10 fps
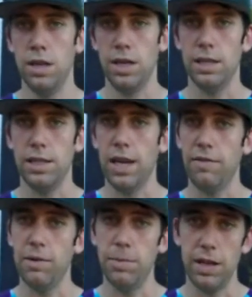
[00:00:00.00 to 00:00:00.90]
because
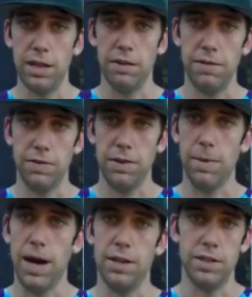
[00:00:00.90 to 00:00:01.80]
inevitably in the 50
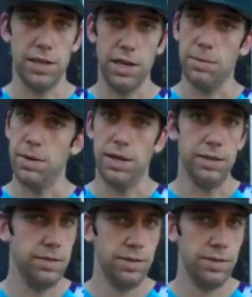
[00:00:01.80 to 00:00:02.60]
miles you're going to be